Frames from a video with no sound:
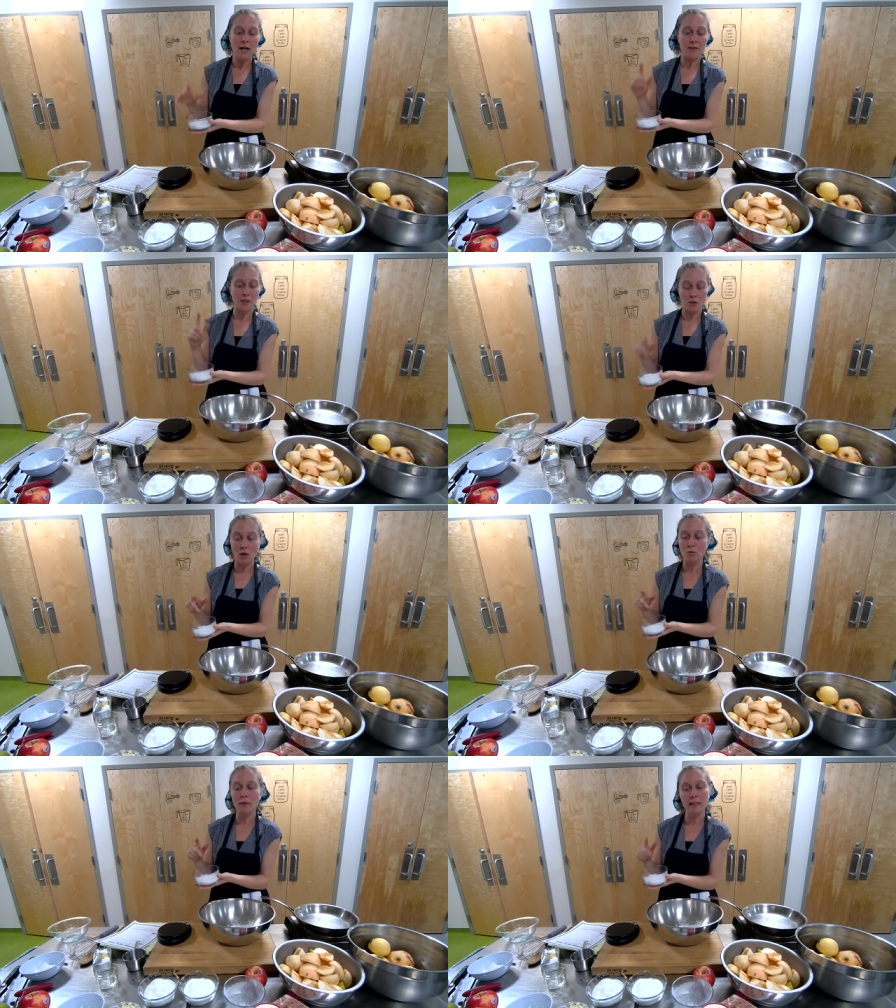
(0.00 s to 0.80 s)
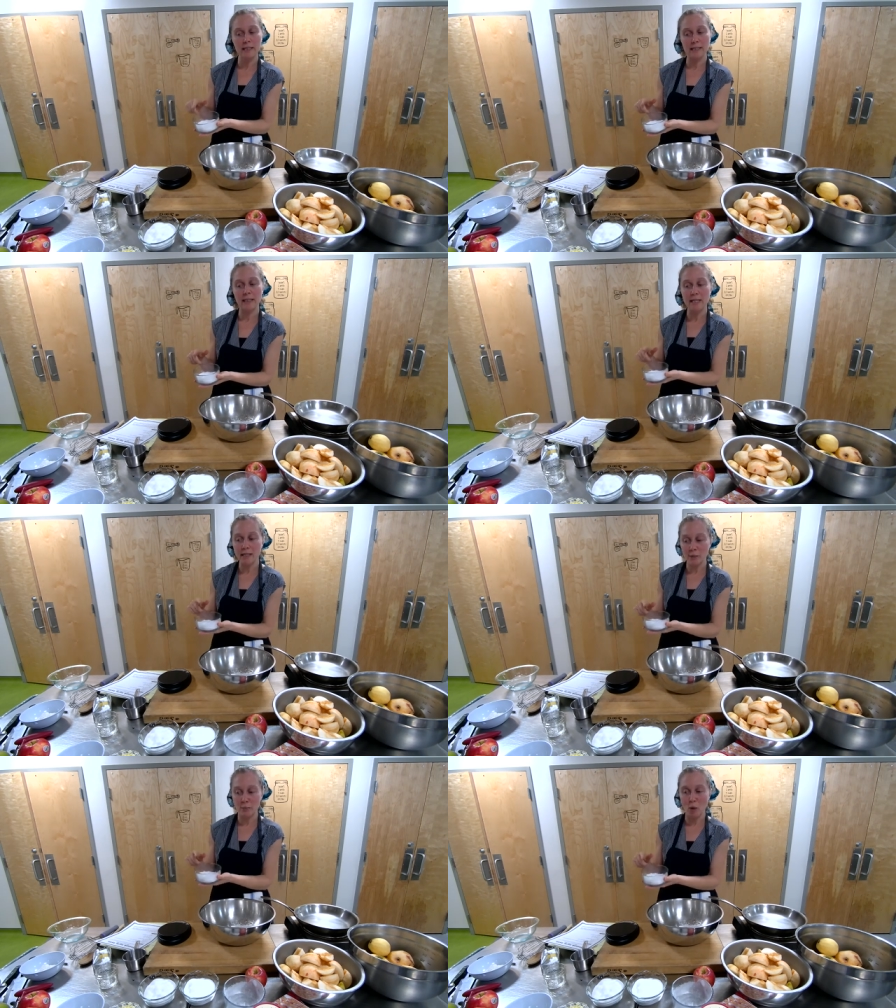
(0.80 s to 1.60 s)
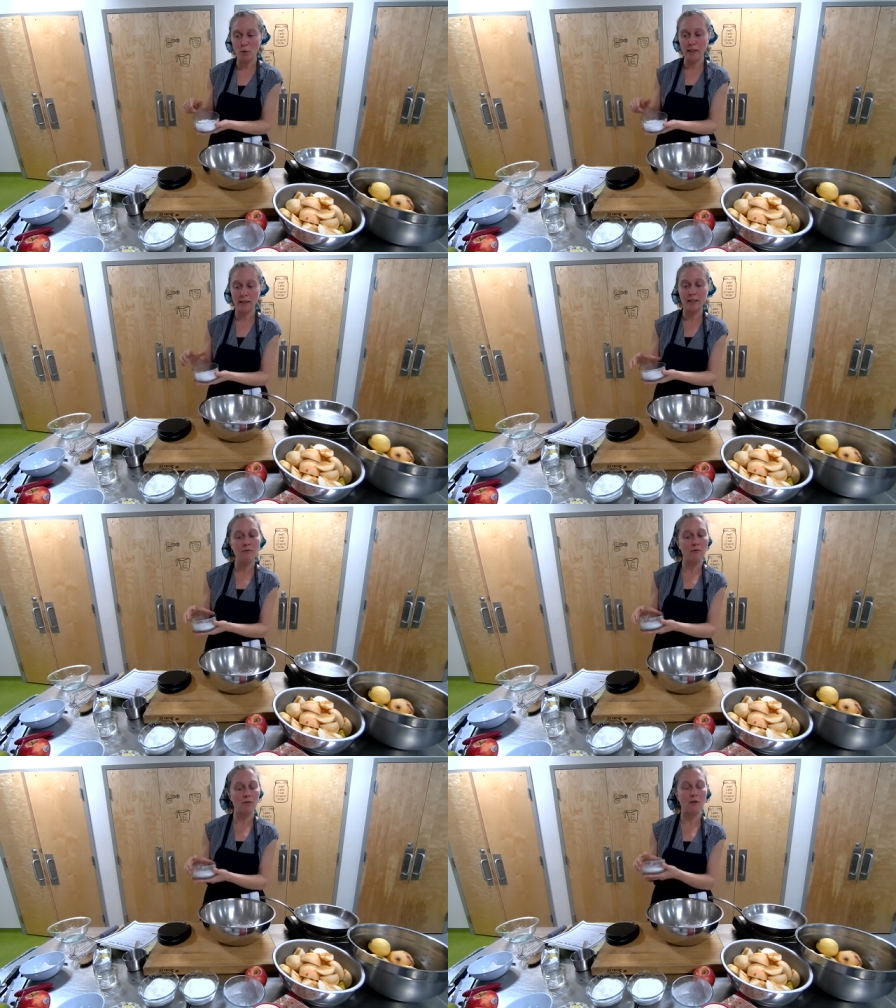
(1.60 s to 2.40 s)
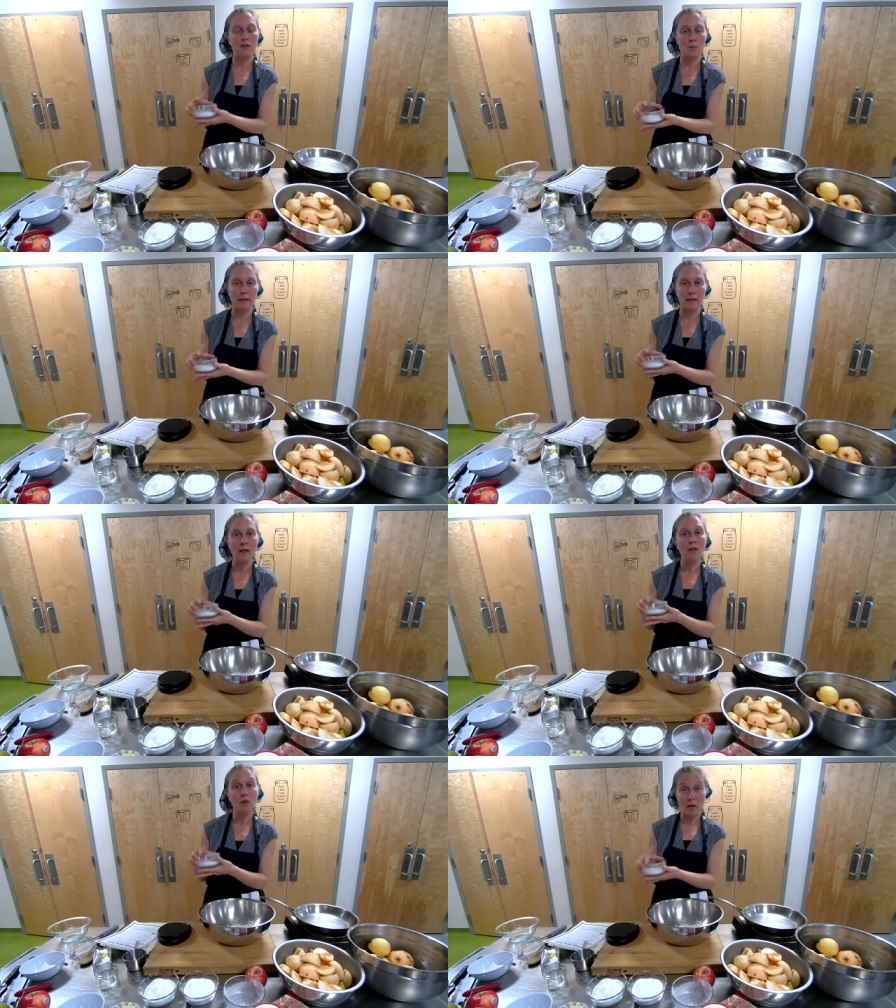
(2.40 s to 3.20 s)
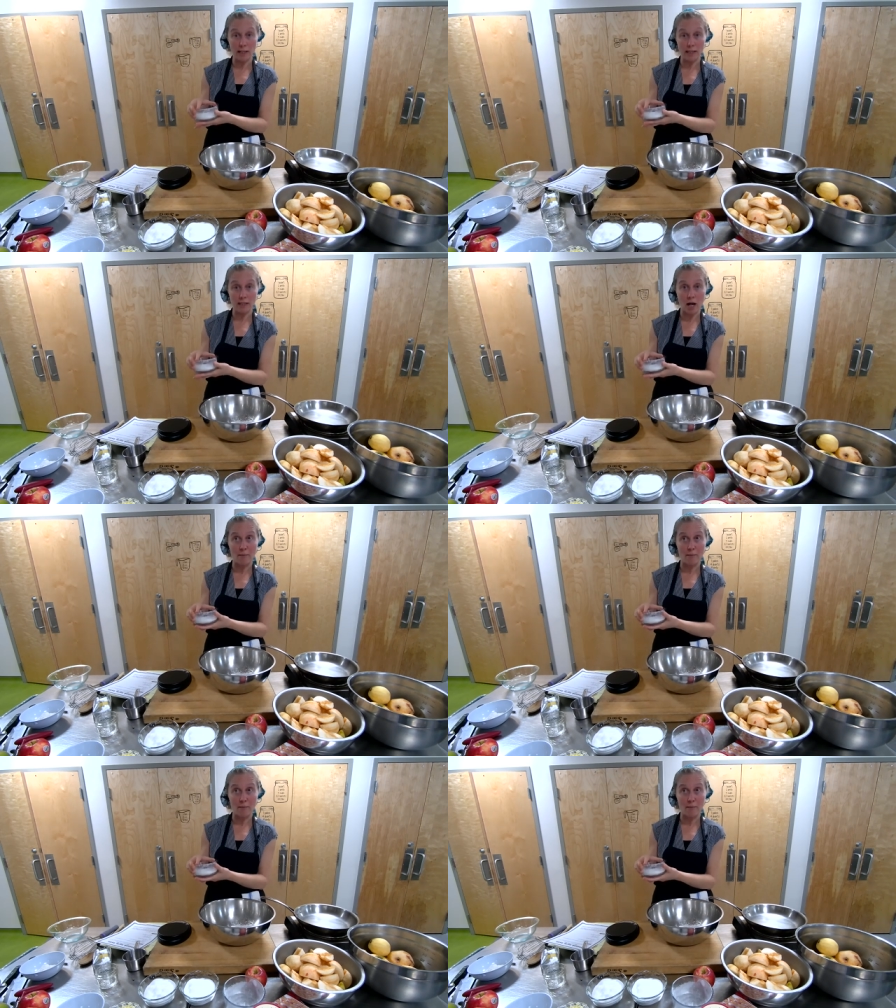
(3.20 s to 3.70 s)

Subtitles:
The salt really is a key component, even for a sweet crust.